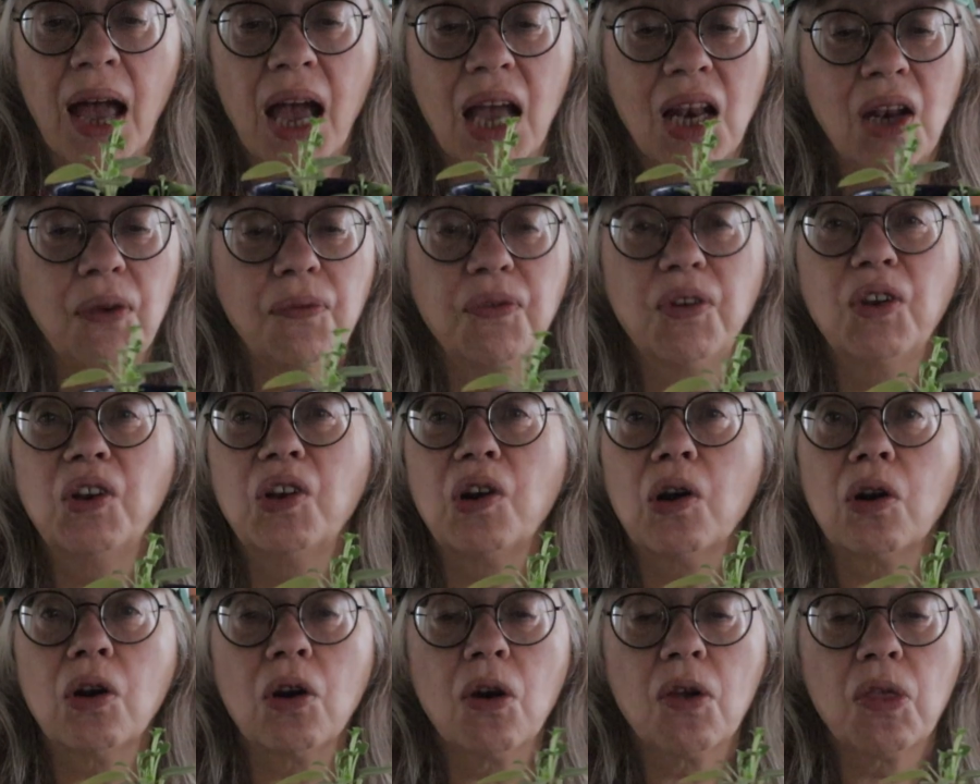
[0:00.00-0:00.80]
And if you
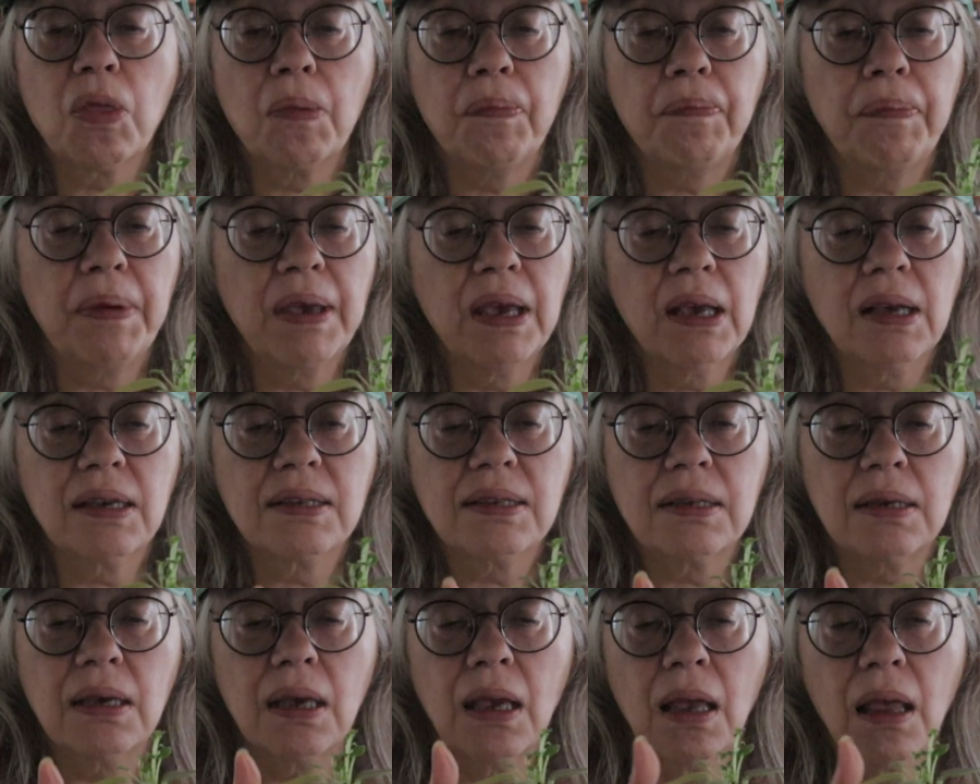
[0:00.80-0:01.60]
don't know the
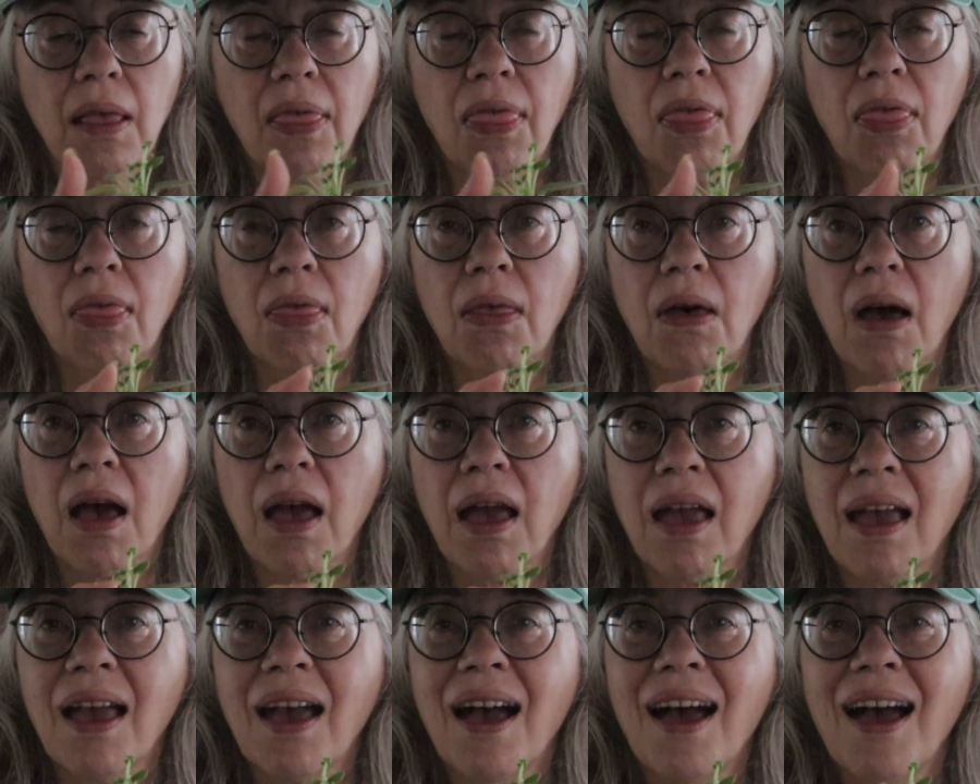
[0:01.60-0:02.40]
Pixie, they
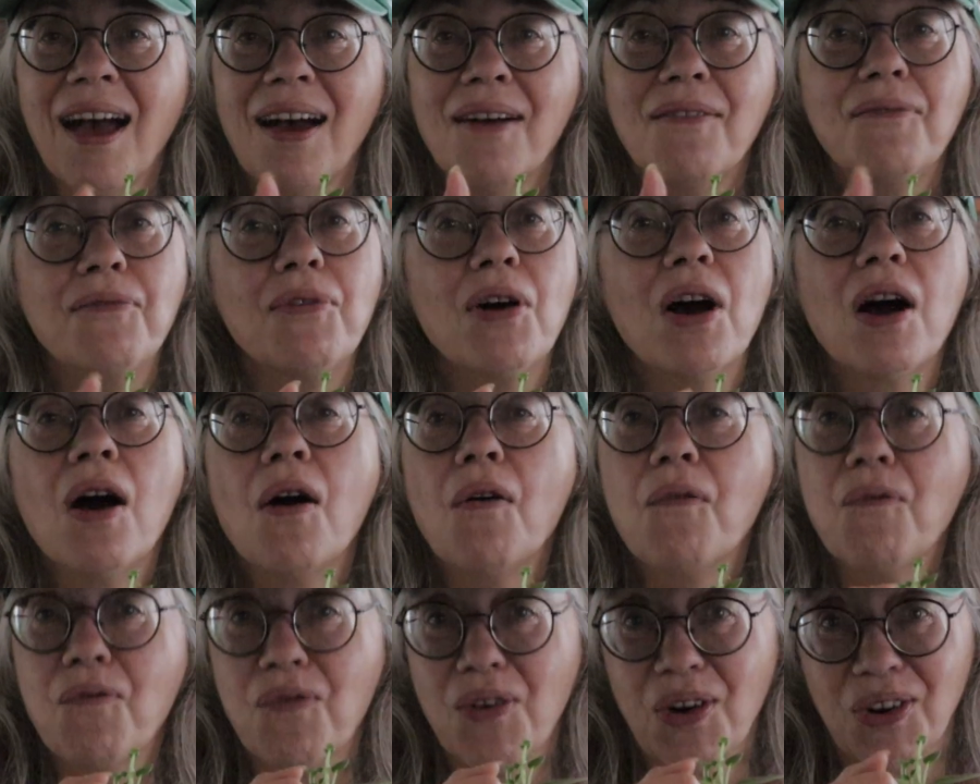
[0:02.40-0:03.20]
have
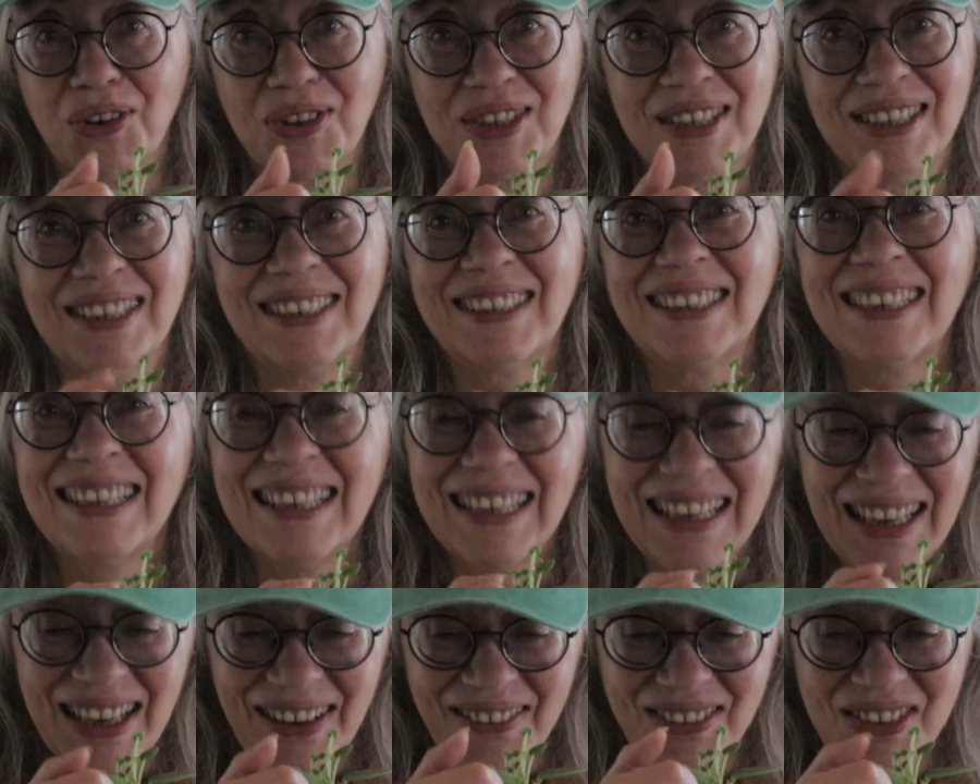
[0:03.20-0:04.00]
felted
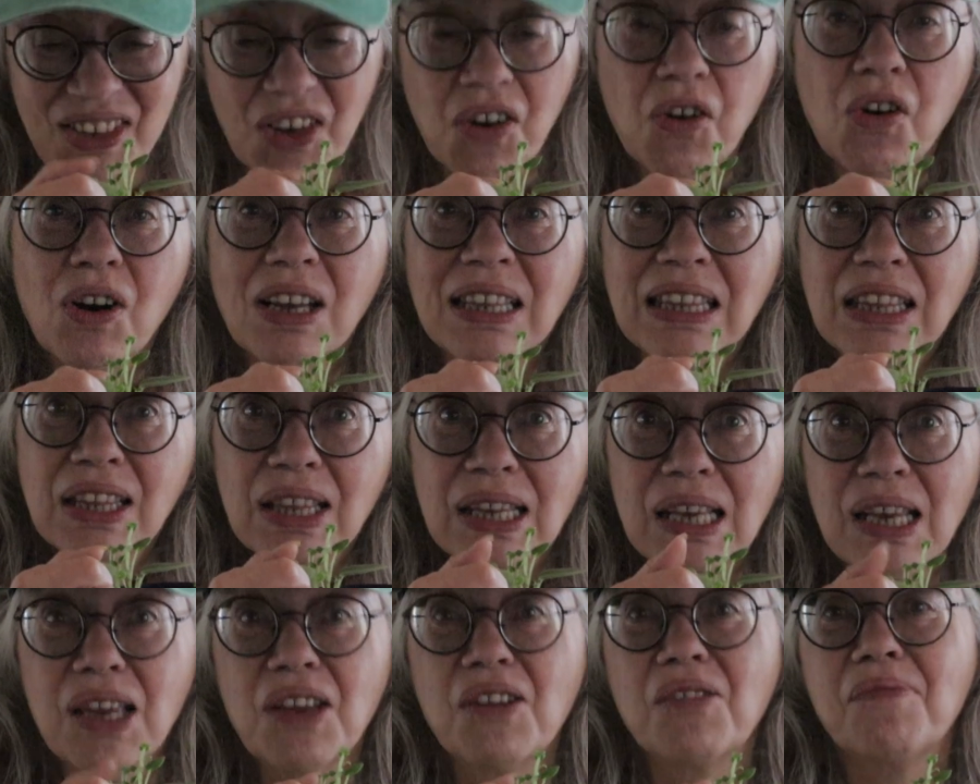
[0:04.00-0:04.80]
leaves, or a
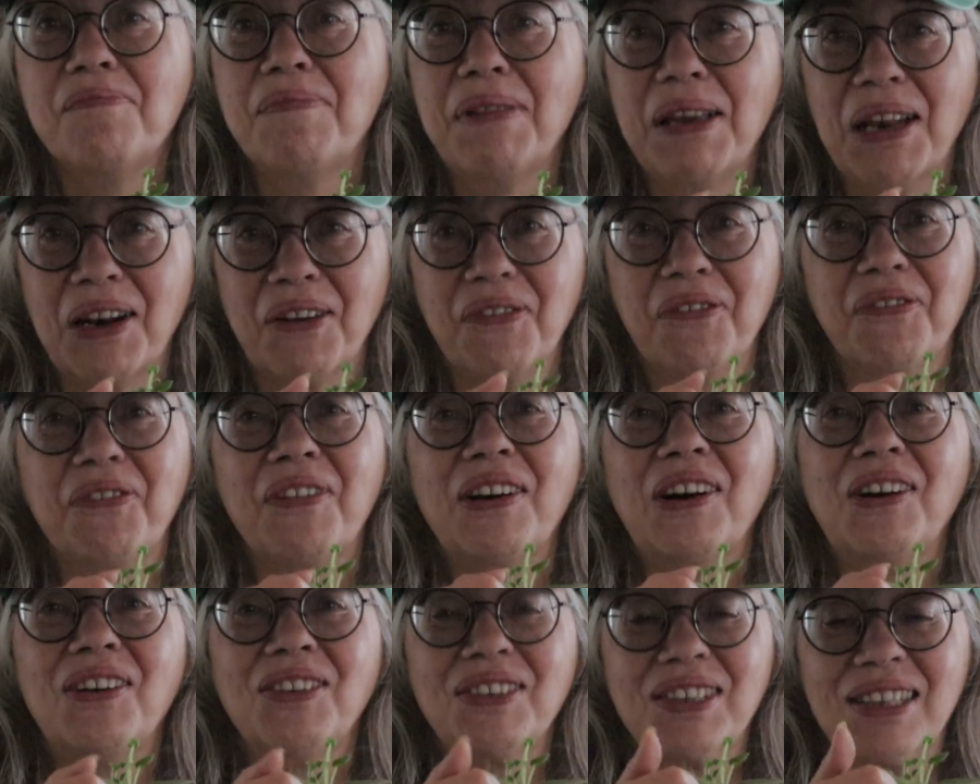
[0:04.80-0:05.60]
little bit of
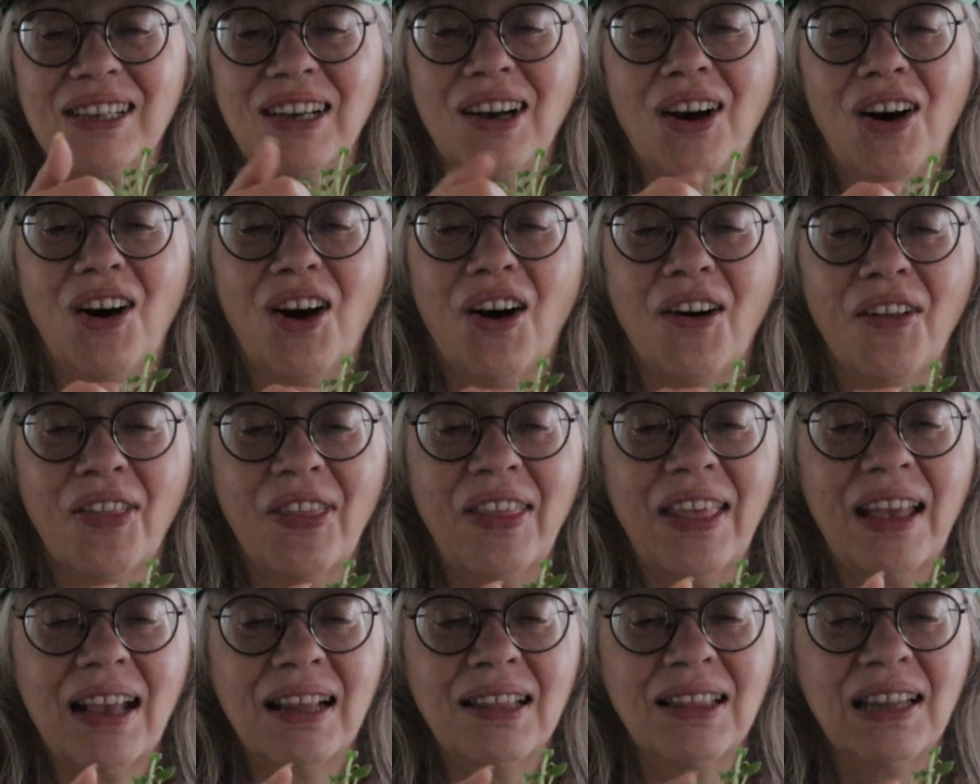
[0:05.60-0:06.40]
felt
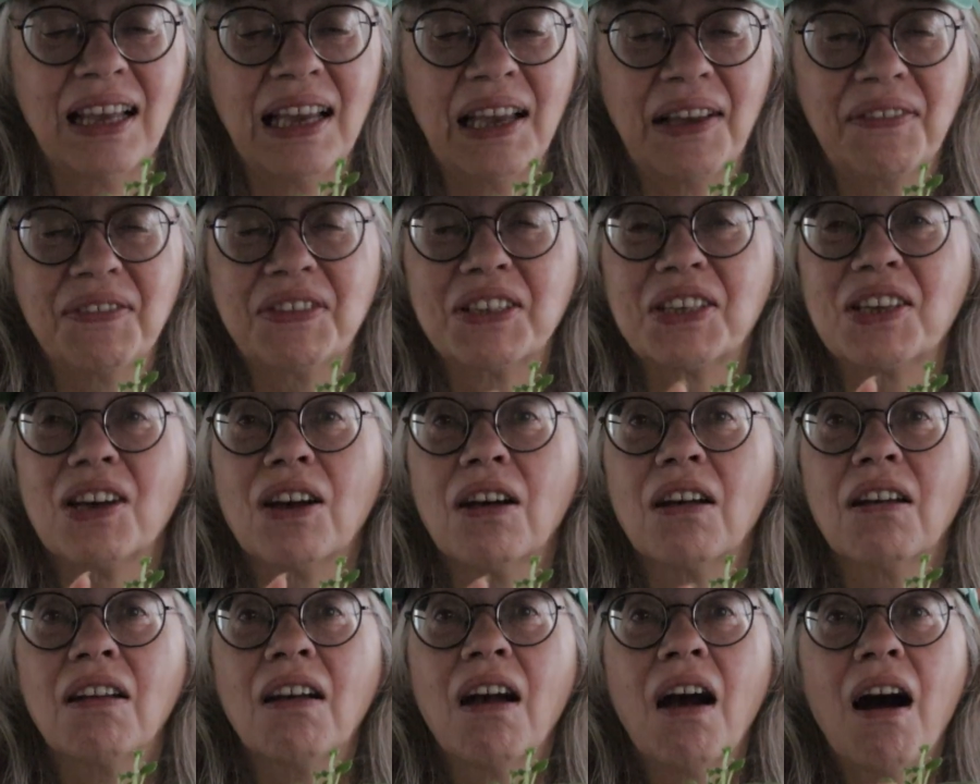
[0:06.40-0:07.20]
on their leaves.
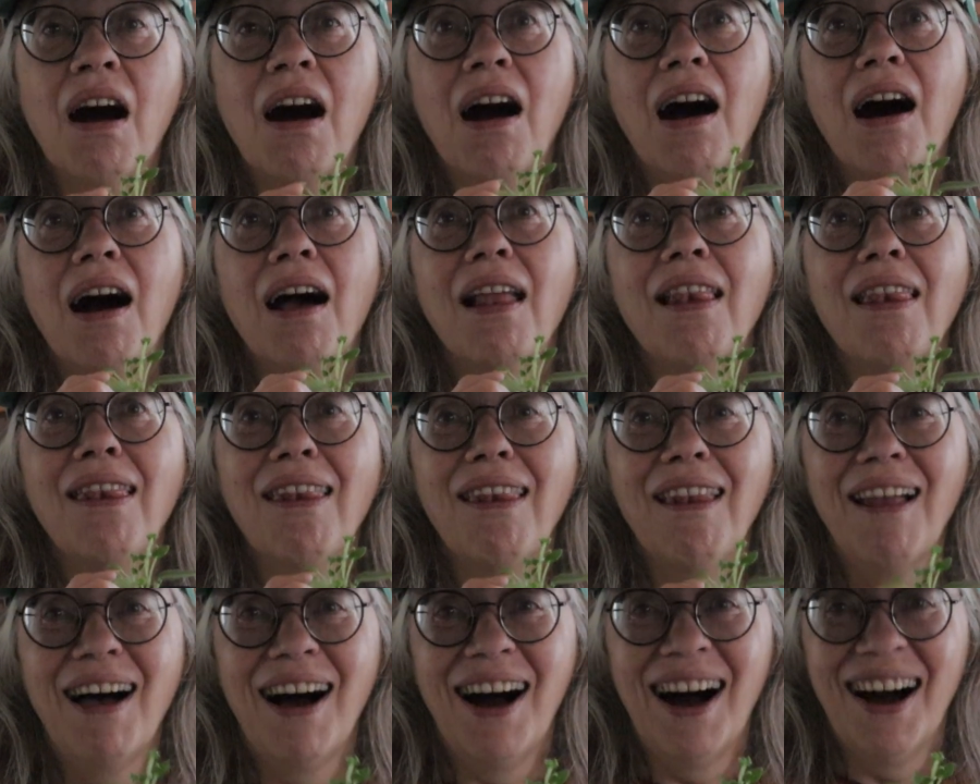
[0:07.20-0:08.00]
So I
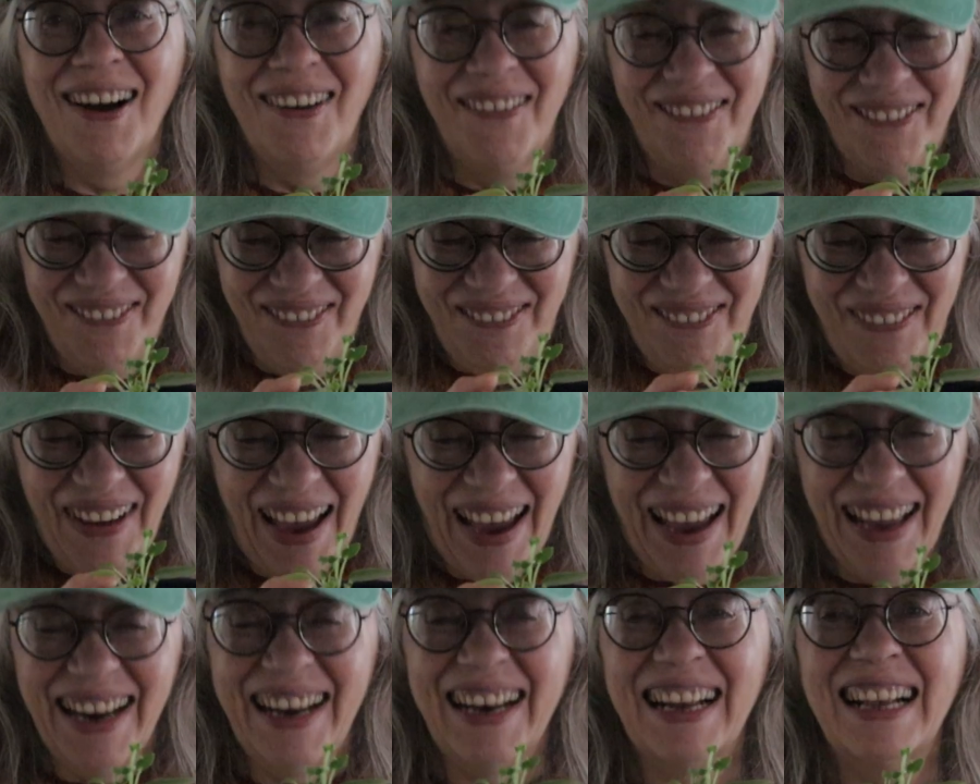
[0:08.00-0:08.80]
love
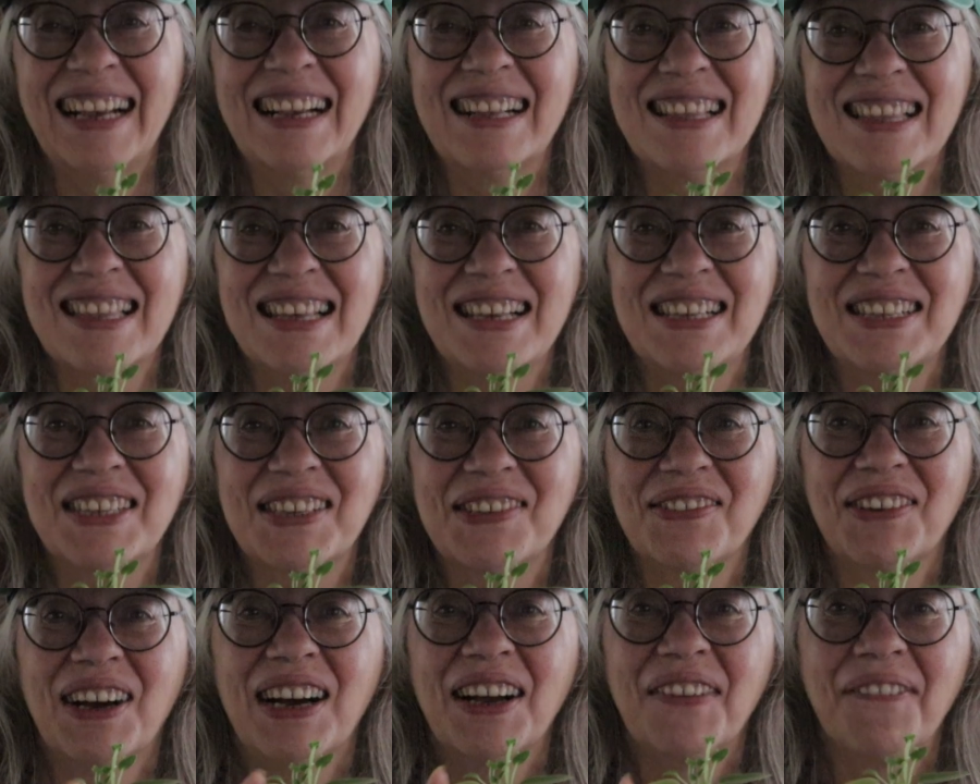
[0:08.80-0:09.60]
having
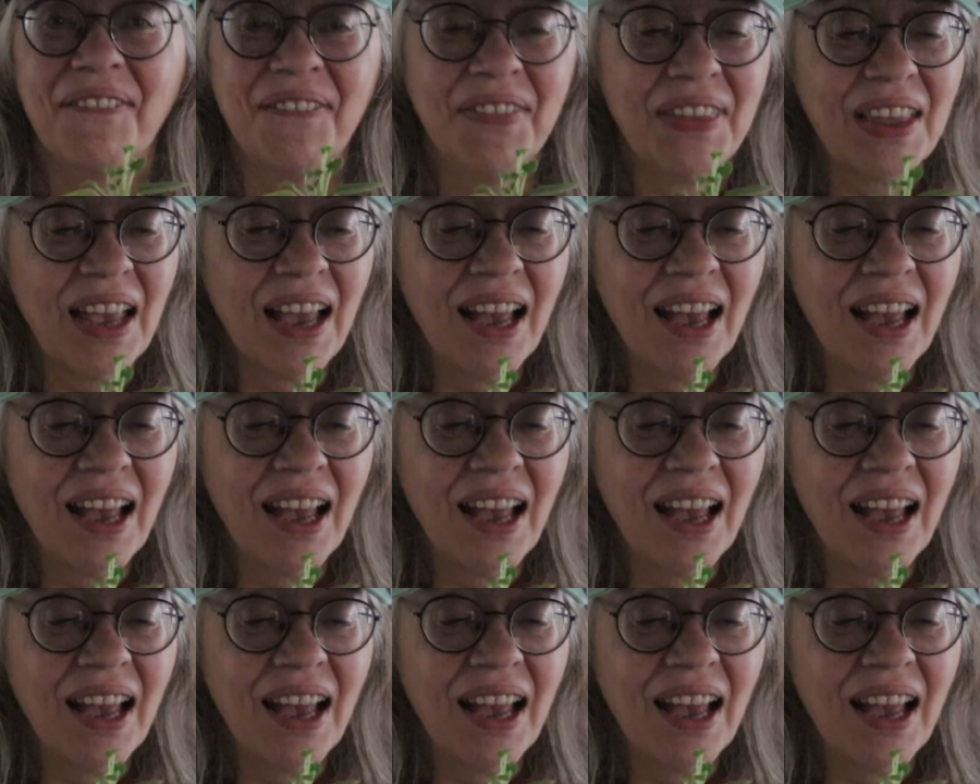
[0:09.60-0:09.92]
this one.